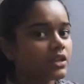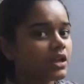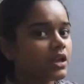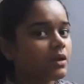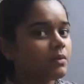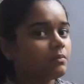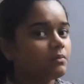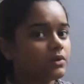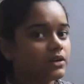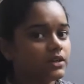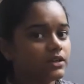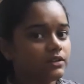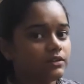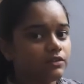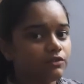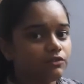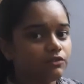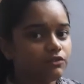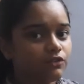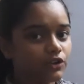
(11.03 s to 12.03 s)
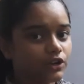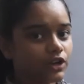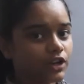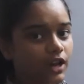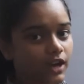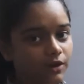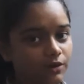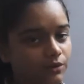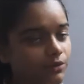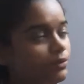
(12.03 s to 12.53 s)
But for
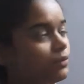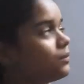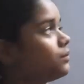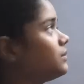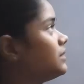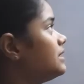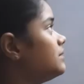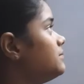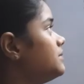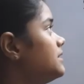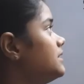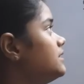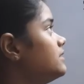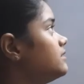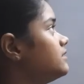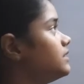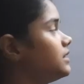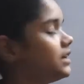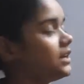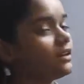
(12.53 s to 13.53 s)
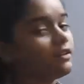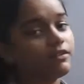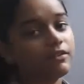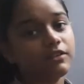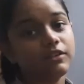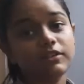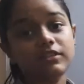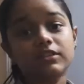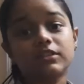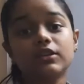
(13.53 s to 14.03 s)
now we'll be learning
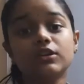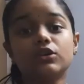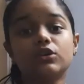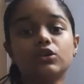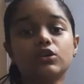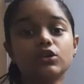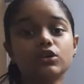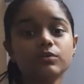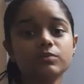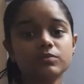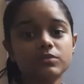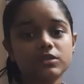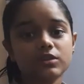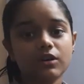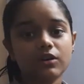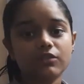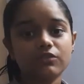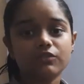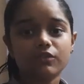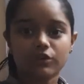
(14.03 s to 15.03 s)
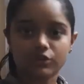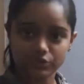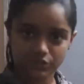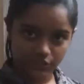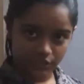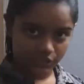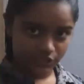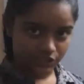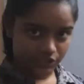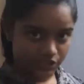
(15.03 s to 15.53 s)
the groups of
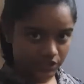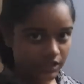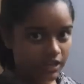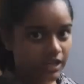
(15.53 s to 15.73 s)
conjugation.